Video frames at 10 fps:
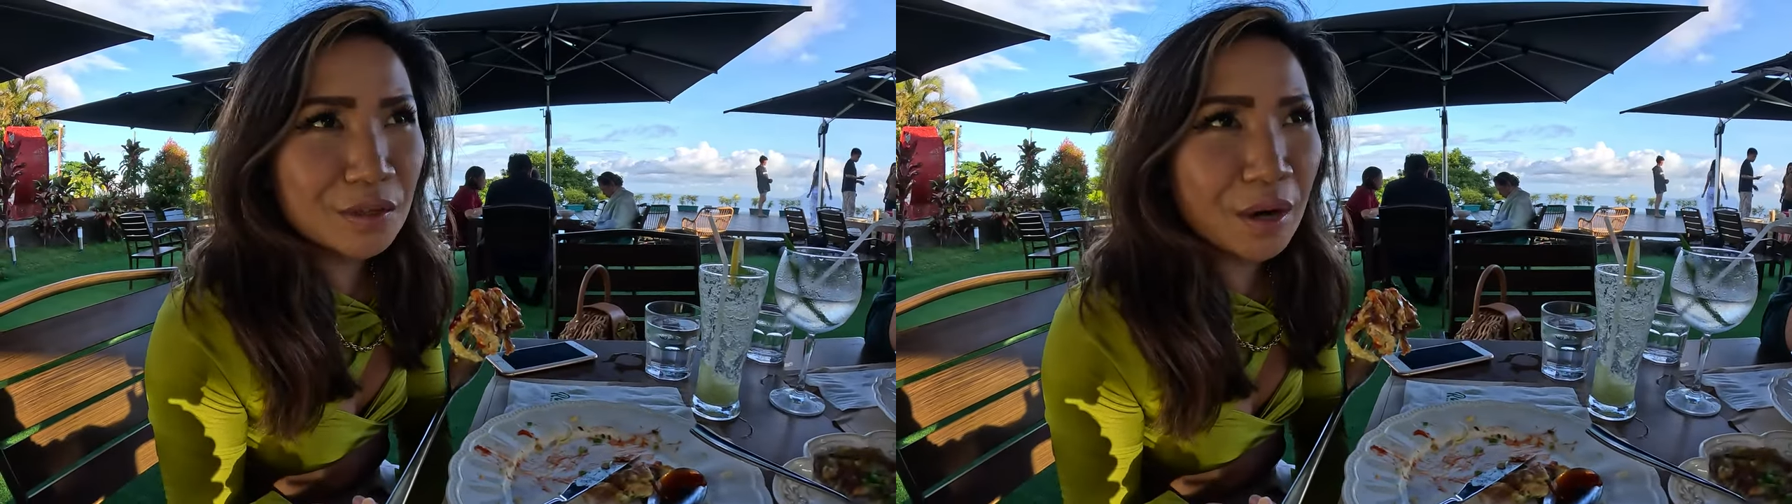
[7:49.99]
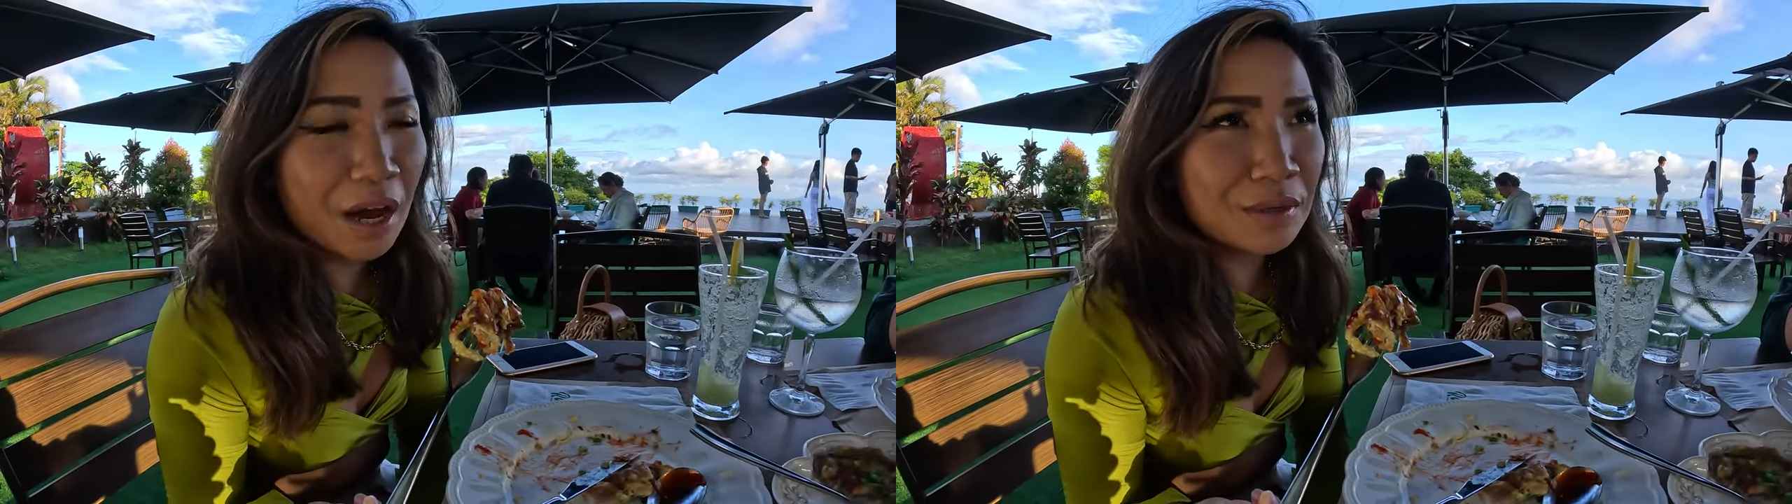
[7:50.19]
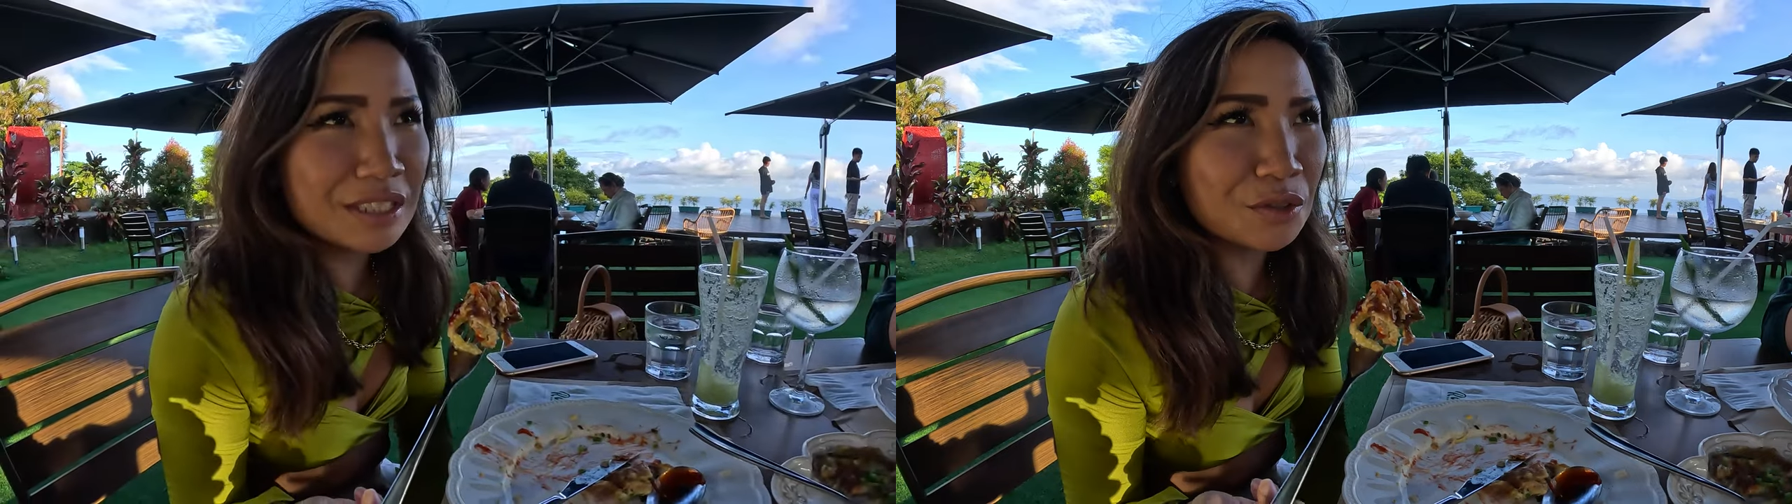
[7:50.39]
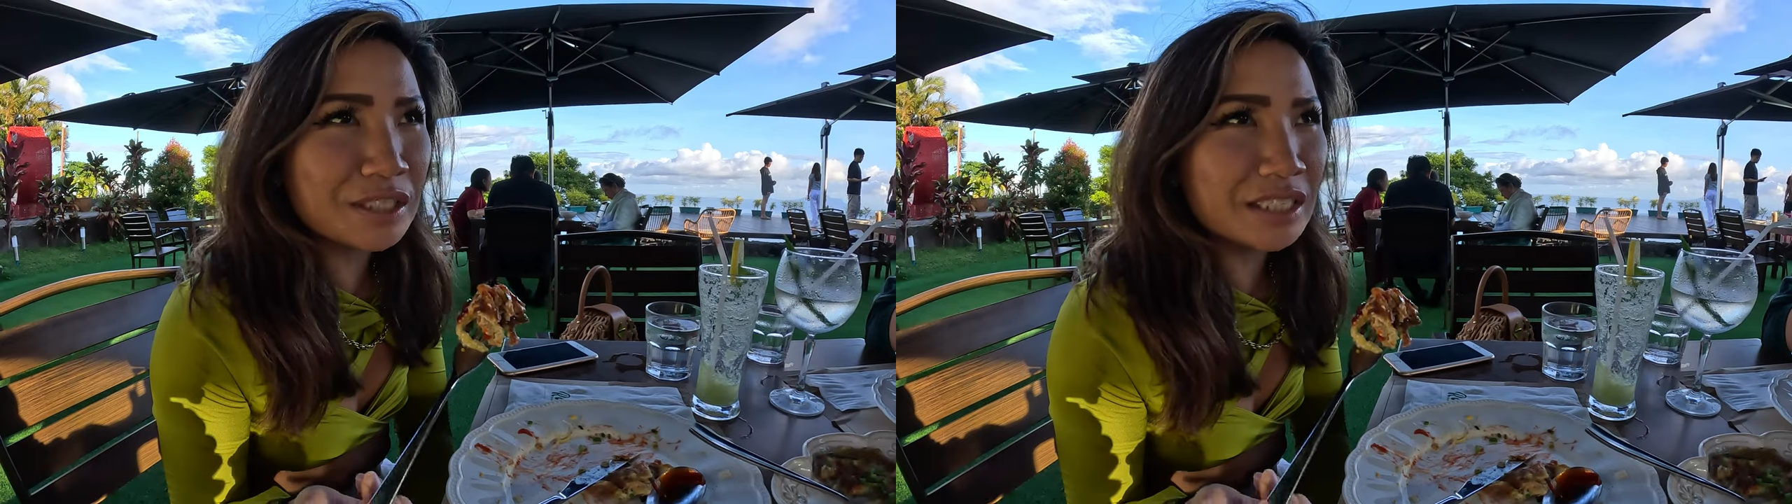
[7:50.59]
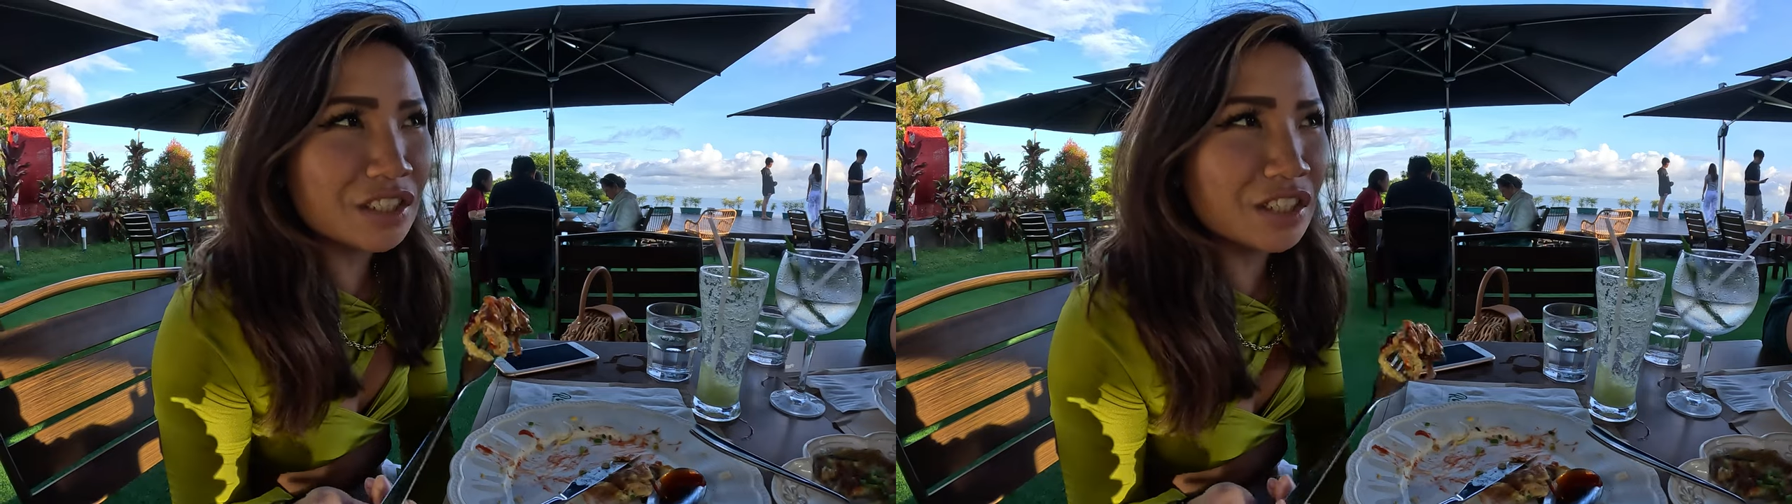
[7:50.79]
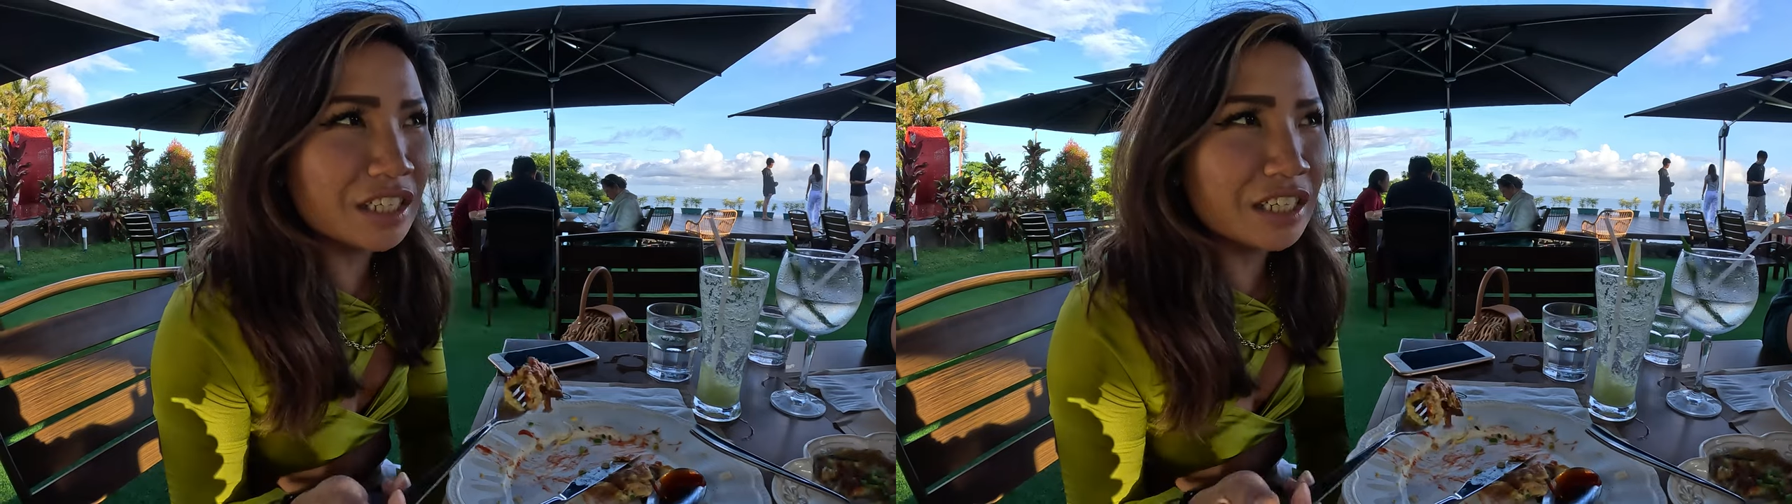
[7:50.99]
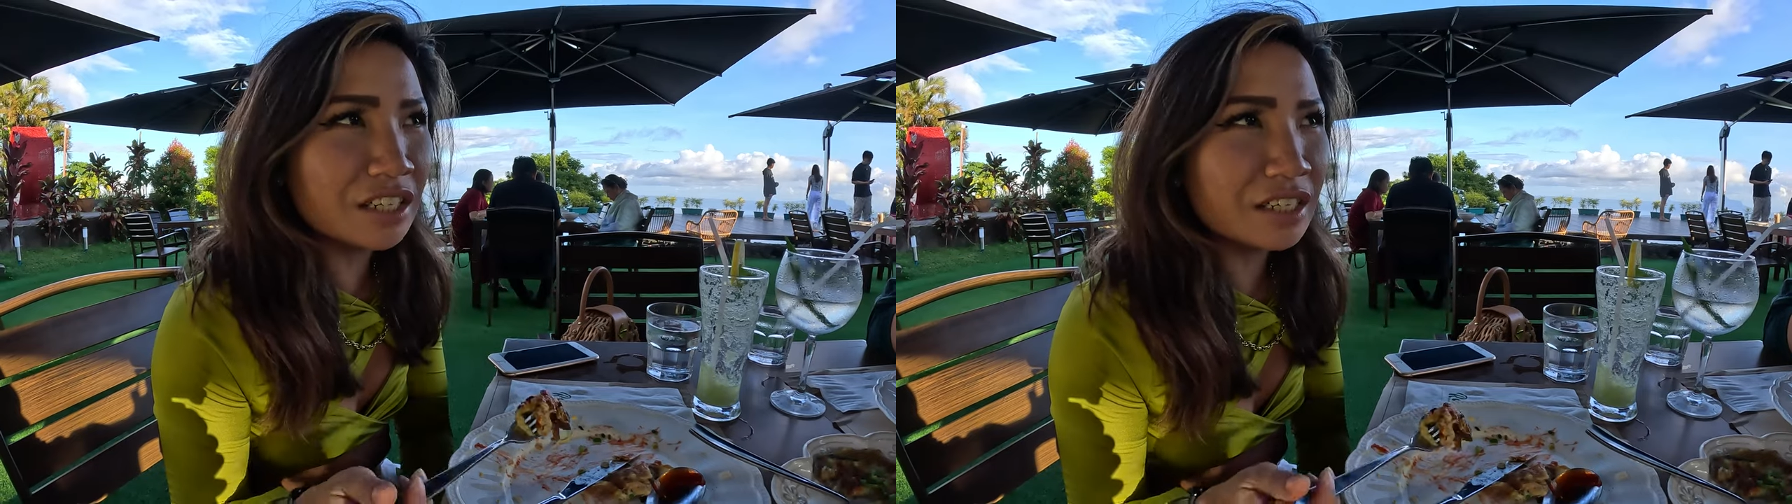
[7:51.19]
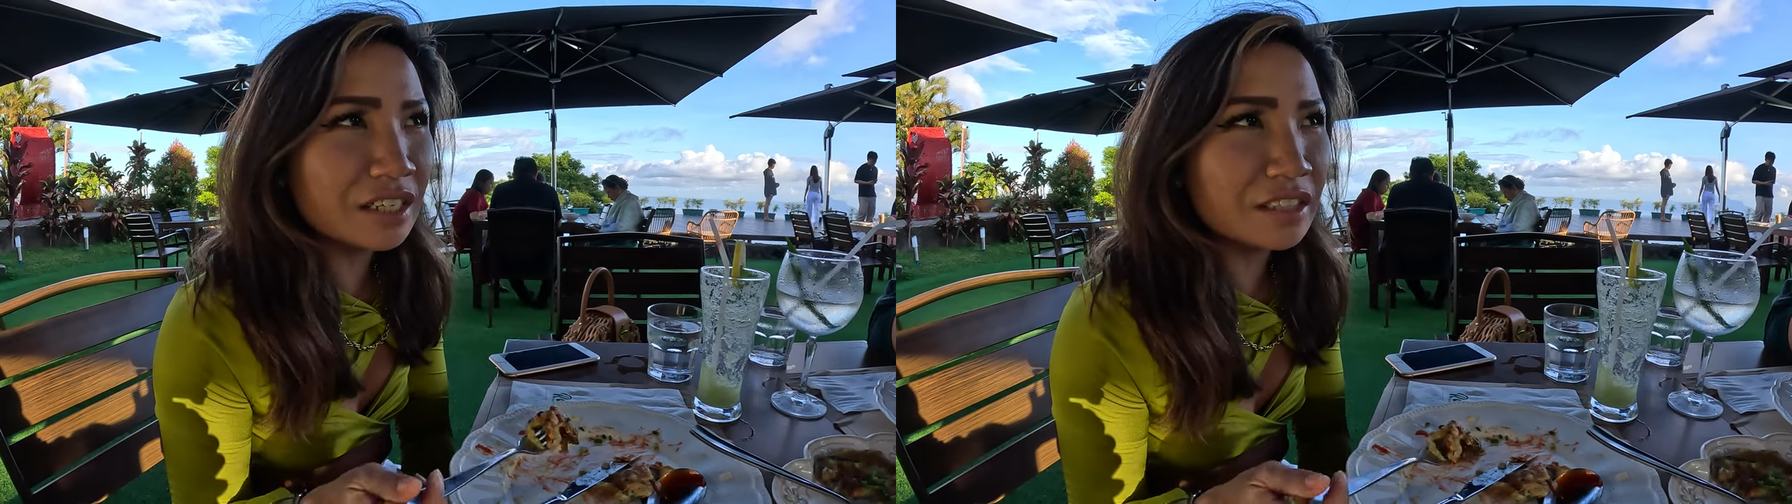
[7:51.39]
So I was transitioning